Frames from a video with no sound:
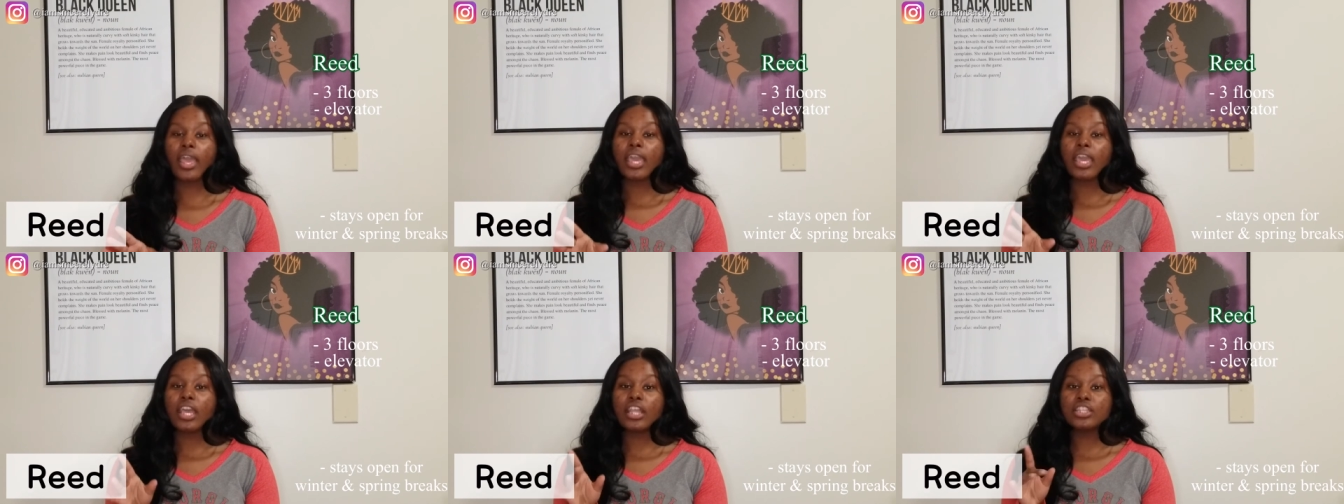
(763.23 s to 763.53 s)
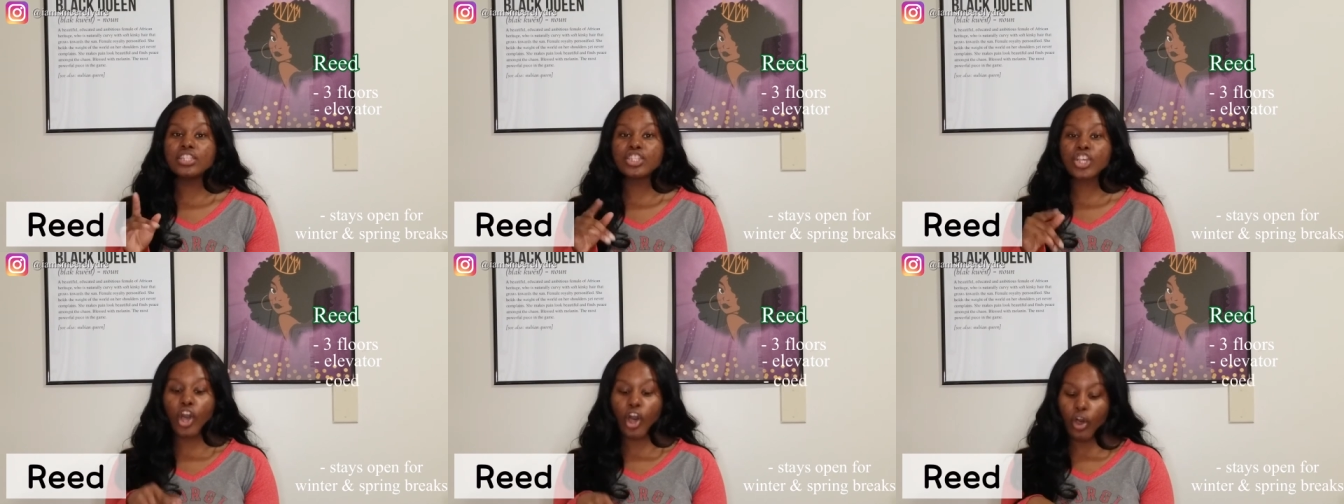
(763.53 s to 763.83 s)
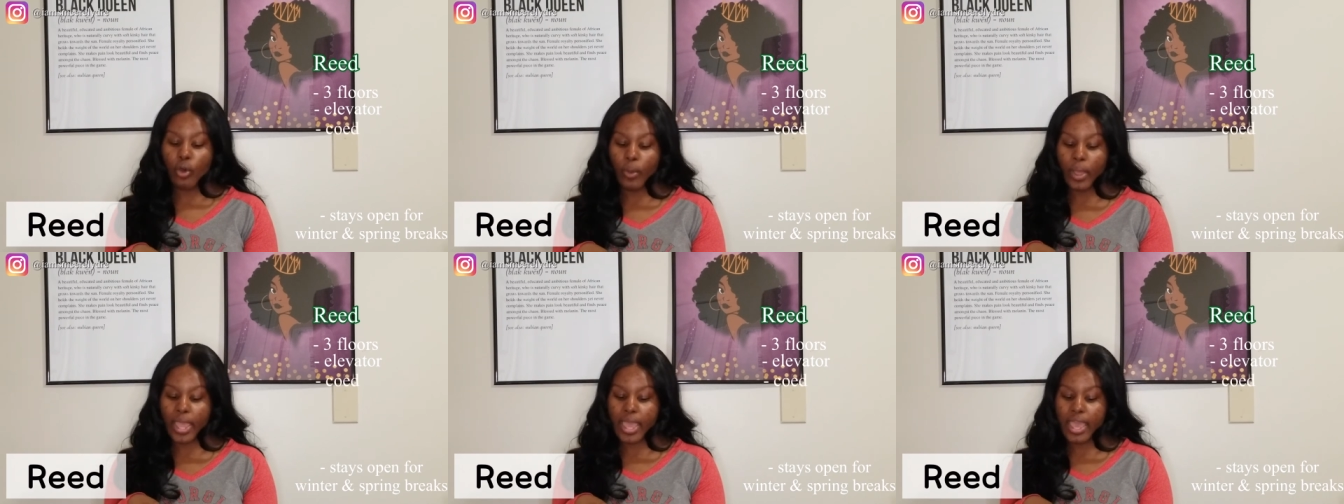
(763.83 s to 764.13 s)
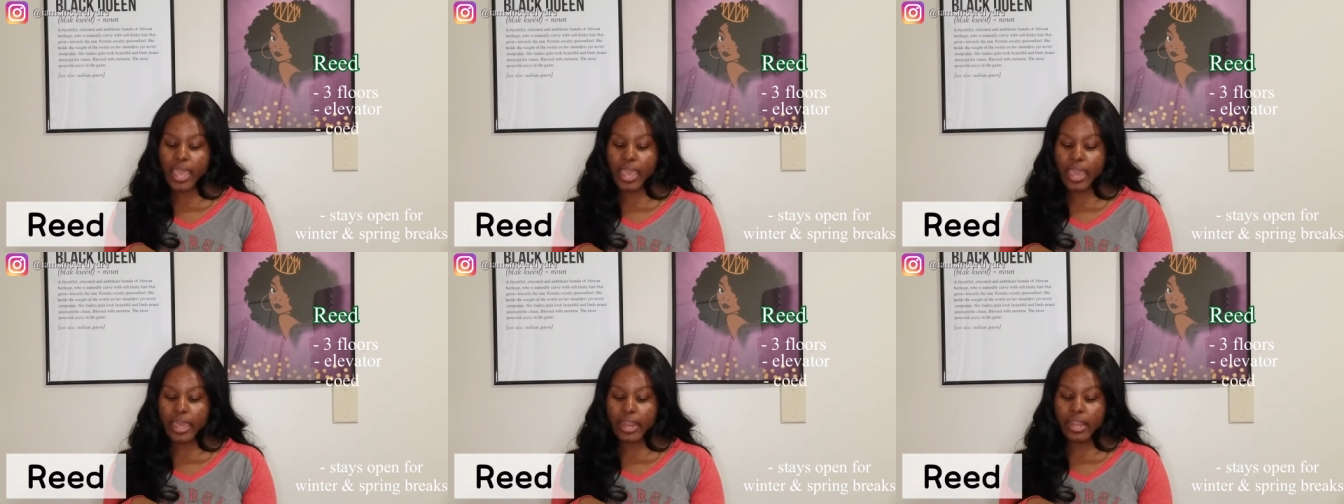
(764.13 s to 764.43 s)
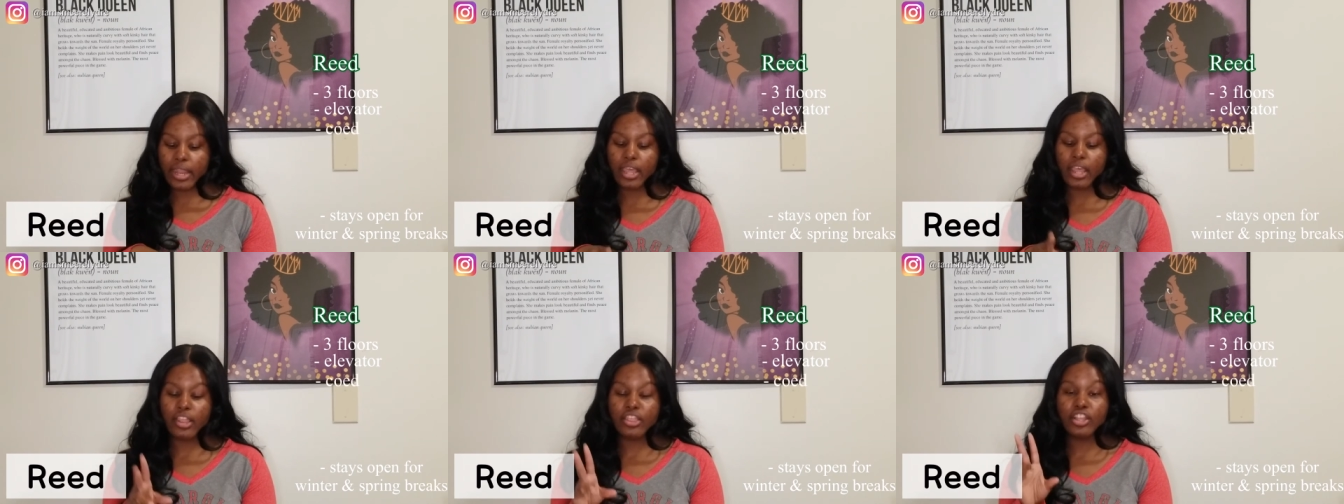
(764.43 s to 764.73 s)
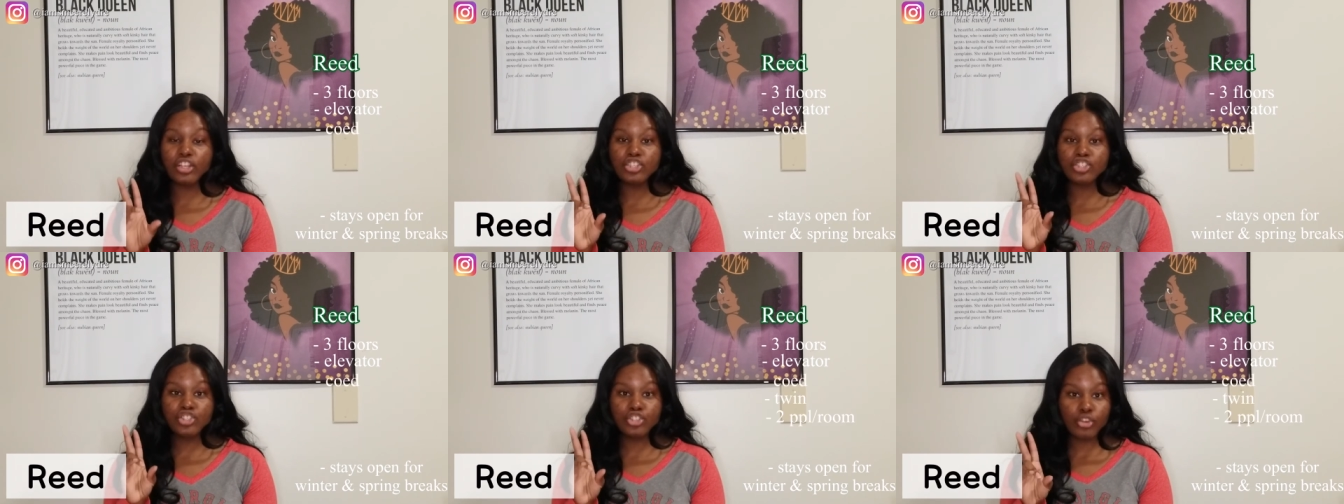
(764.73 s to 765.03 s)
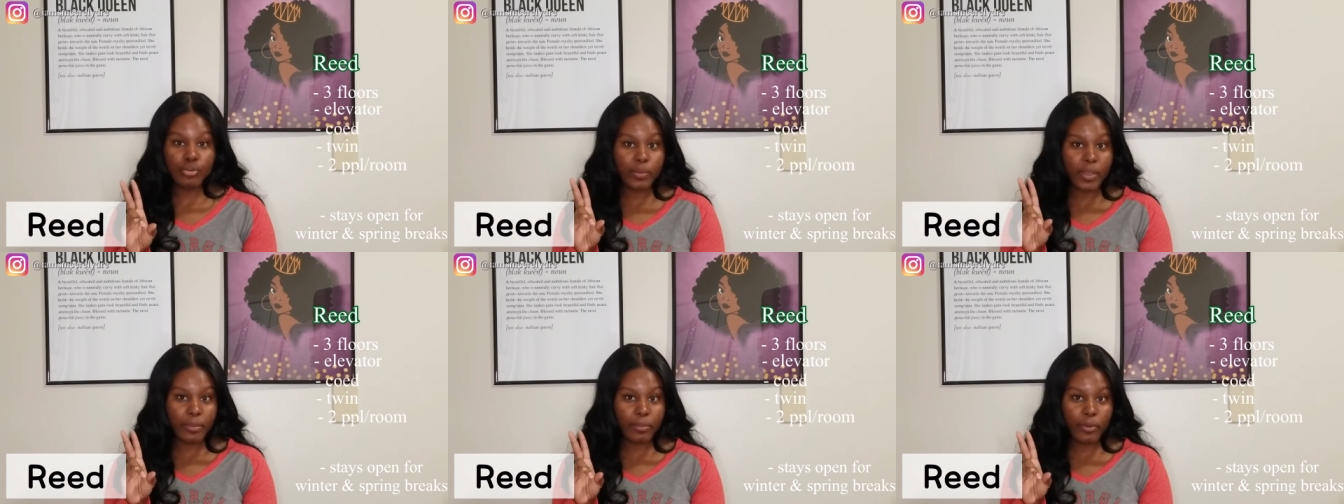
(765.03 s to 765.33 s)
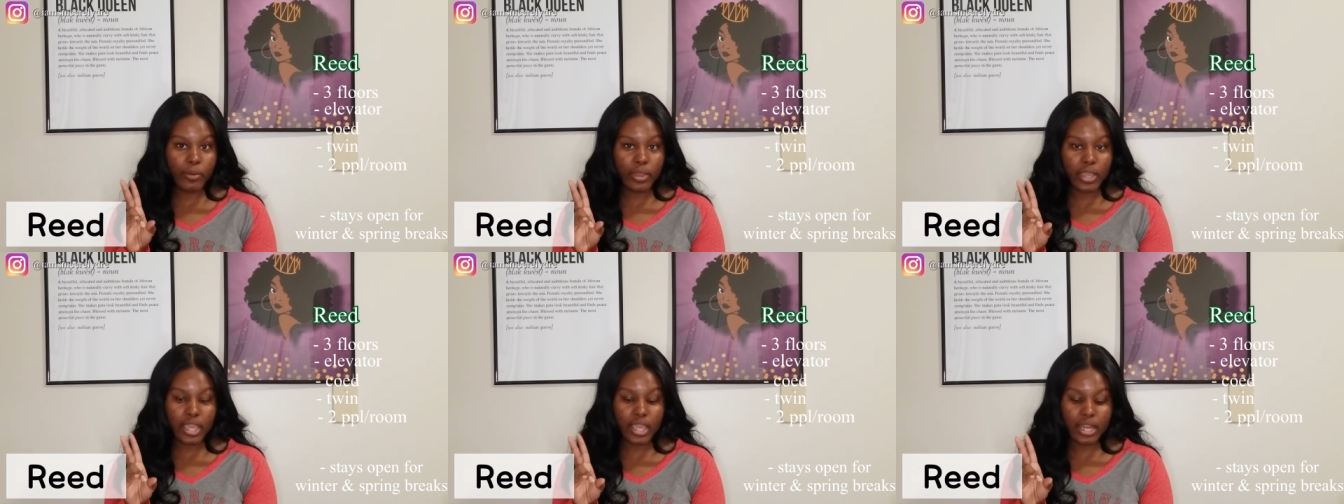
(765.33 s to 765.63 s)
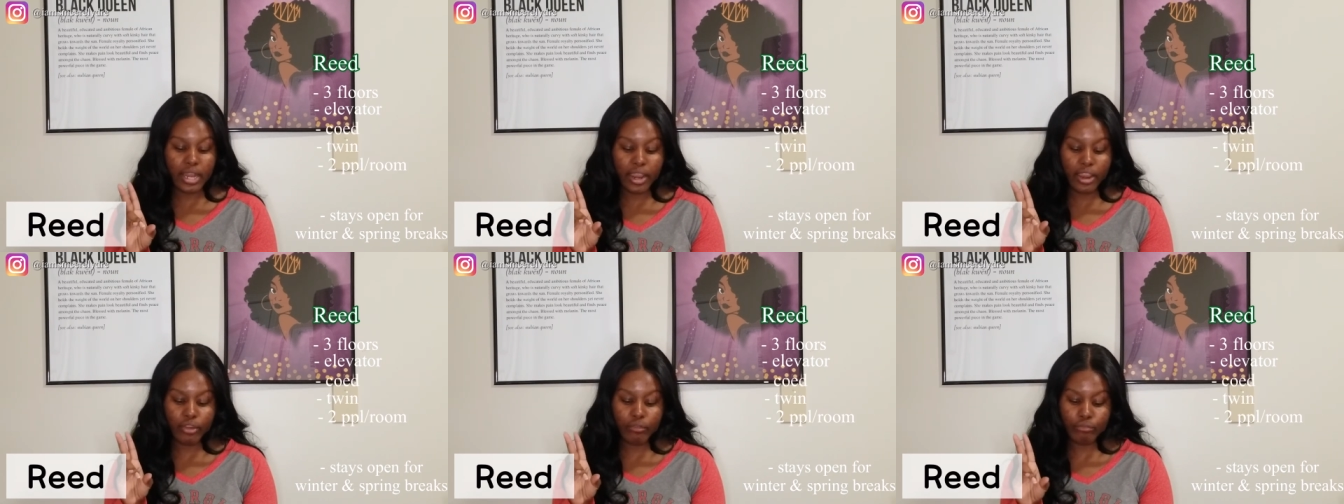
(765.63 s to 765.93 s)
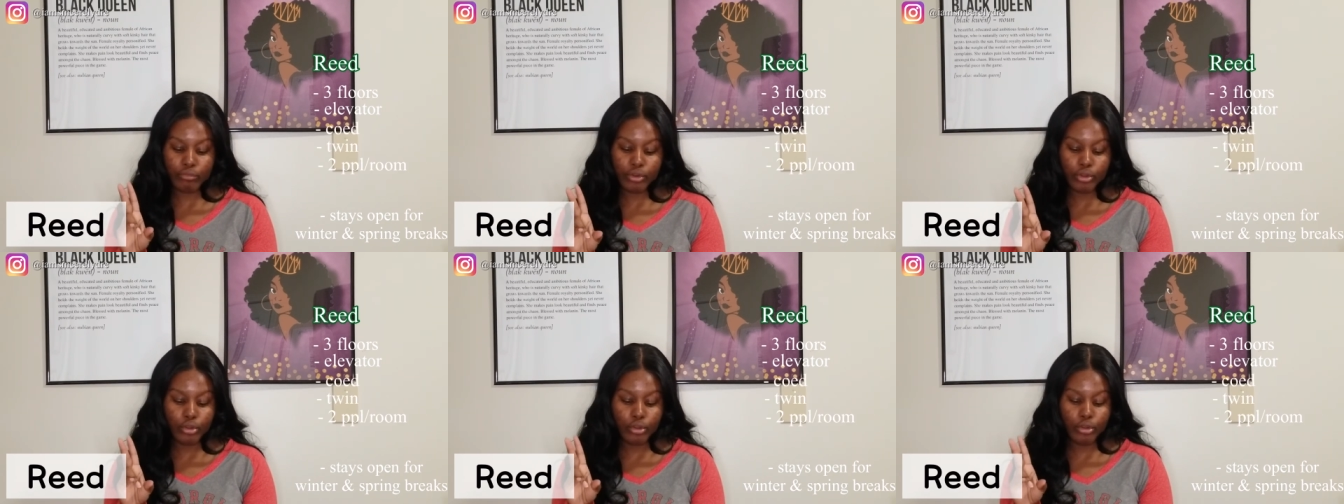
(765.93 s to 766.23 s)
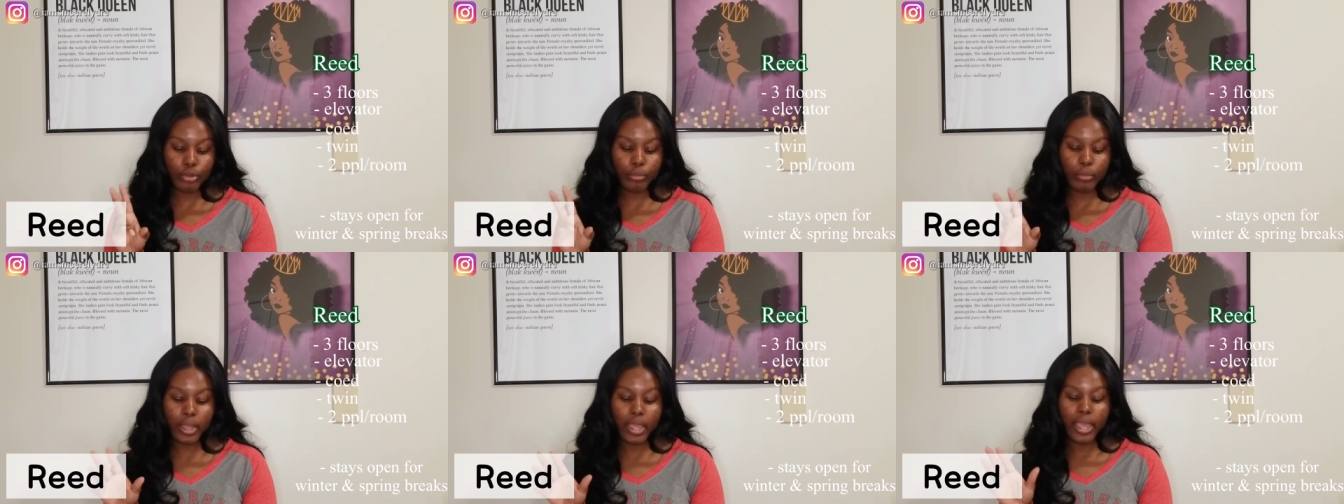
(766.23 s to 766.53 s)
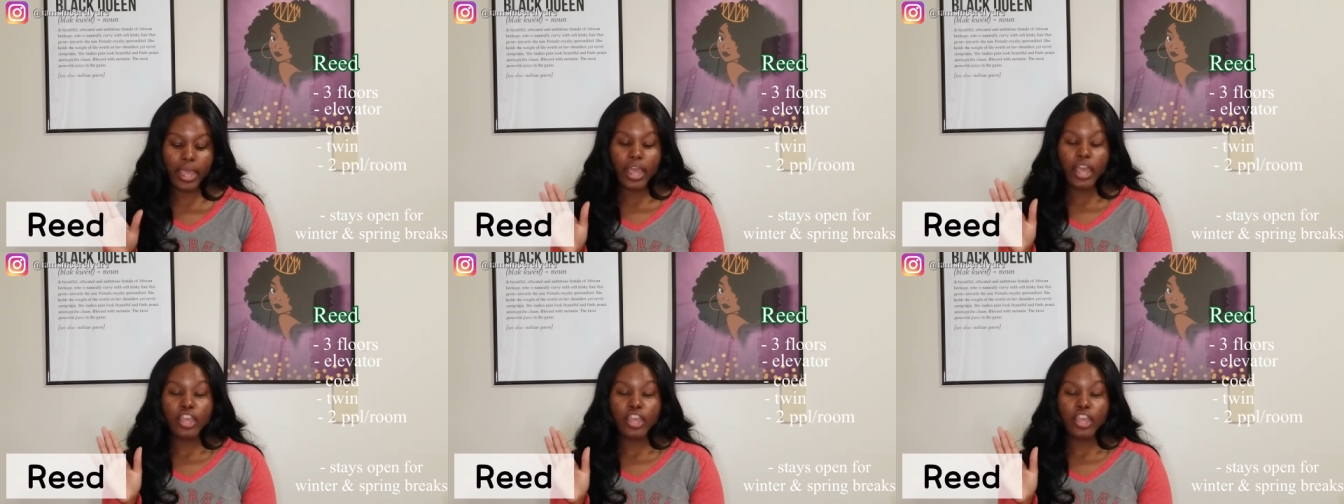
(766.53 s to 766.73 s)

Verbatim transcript: It's co-ed, there's two people in a room.